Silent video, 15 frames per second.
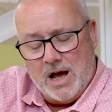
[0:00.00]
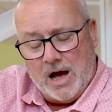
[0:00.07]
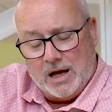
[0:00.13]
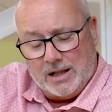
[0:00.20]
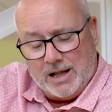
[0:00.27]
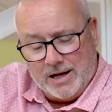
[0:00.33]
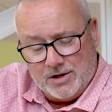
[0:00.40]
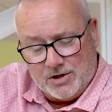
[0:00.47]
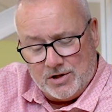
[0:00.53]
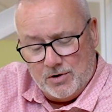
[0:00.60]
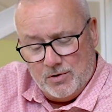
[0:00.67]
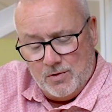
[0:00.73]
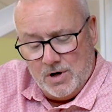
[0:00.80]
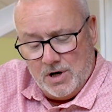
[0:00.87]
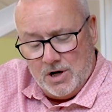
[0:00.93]
I'd like
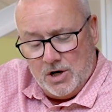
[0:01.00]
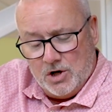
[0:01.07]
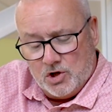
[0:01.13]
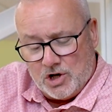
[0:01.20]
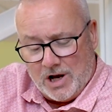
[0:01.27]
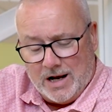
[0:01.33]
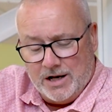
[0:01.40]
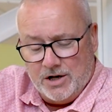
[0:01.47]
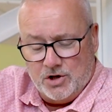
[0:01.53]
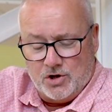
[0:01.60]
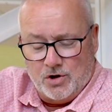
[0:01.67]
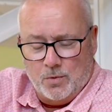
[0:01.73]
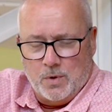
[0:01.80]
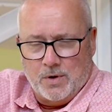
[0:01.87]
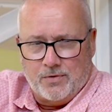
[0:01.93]
to challenge
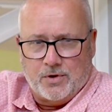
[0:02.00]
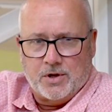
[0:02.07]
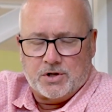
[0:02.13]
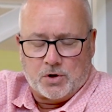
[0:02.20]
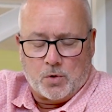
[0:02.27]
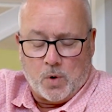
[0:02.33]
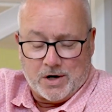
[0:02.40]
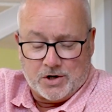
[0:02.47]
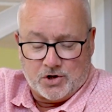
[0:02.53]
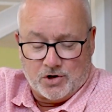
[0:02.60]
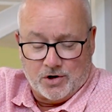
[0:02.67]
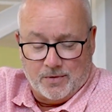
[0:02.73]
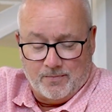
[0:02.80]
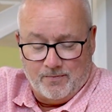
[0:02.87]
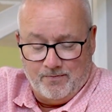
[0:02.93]
you with this
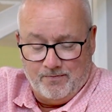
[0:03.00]
question.